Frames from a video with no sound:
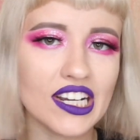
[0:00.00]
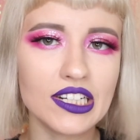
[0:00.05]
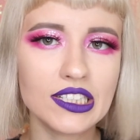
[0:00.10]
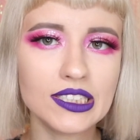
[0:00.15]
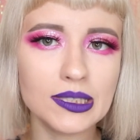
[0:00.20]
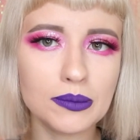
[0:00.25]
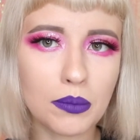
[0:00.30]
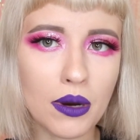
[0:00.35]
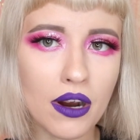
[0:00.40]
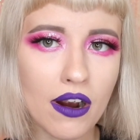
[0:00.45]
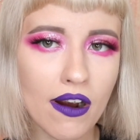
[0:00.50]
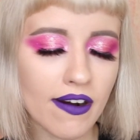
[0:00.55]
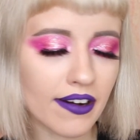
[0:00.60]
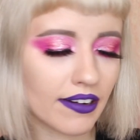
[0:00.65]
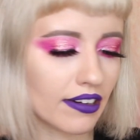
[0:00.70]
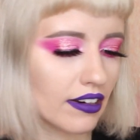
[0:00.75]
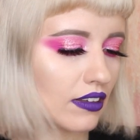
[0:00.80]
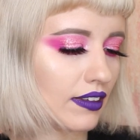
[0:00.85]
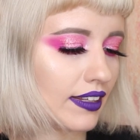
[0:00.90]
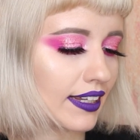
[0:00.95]
are
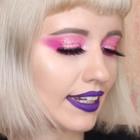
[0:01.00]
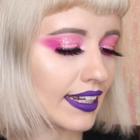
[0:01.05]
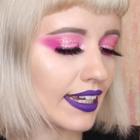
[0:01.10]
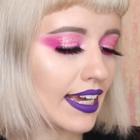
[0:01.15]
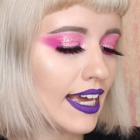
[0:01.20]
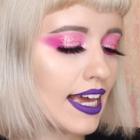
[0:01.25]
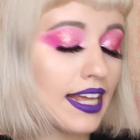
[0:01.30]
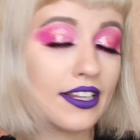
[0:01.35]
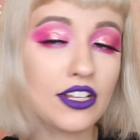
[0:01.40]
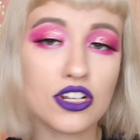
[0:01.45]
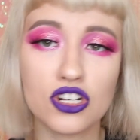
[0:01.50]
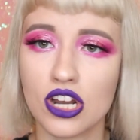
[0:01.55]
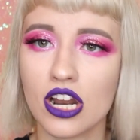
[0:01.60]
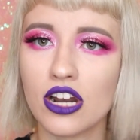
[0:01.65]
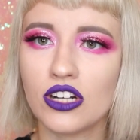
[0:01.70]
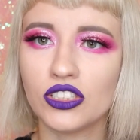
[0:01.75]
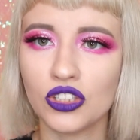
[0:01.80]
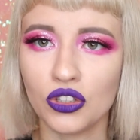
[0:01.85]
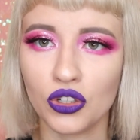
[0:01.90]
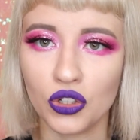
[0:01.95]
sparkly. The
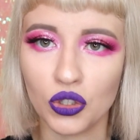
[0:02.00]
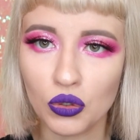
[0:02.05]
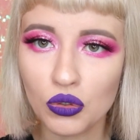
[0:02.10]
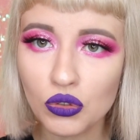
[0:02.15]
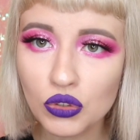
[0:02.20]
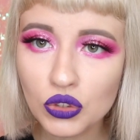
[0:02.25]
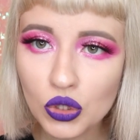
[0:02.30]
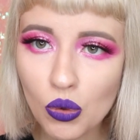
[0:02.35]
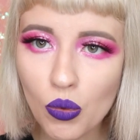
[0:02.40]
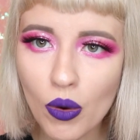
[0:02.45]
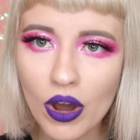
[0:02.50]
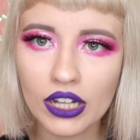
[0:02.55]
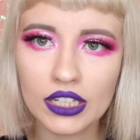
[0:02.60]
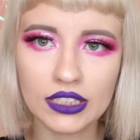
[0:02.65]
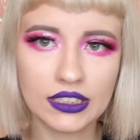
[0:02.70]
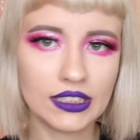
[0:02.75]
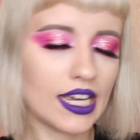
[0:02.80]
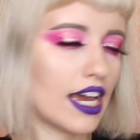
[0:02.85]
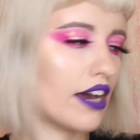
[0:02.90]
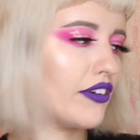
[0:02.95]
shadows are good
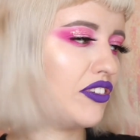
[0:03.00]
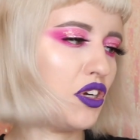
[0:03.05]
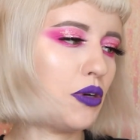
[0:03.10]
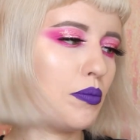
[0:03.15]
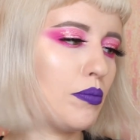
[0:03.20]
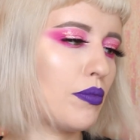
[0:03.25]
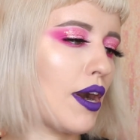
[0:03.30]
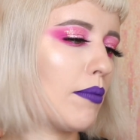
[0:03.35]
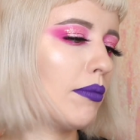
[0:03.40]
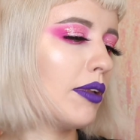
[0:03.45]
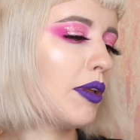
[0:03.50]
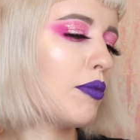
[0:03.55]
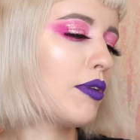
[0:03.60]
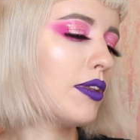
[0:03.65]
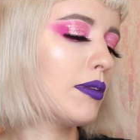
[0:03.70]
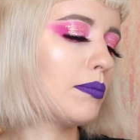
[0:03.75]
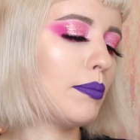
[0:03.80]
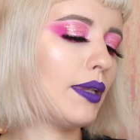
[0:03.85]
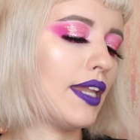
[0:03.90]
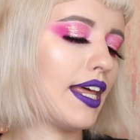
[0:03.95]
quality. I have no problem
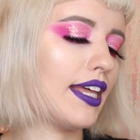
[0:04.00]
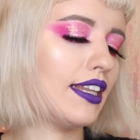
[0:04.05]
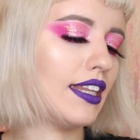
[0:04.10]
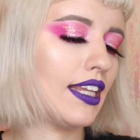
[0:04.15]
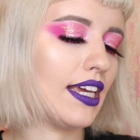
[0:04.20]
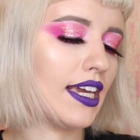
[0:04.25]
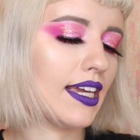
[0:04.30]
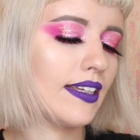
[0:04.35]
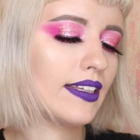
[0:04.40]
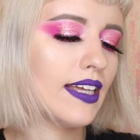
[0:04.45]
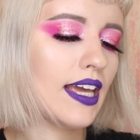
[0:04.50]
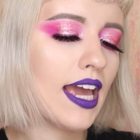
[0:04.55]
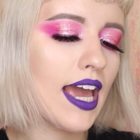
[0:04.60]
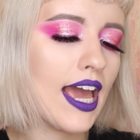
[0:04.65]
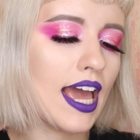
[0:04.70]
with blending.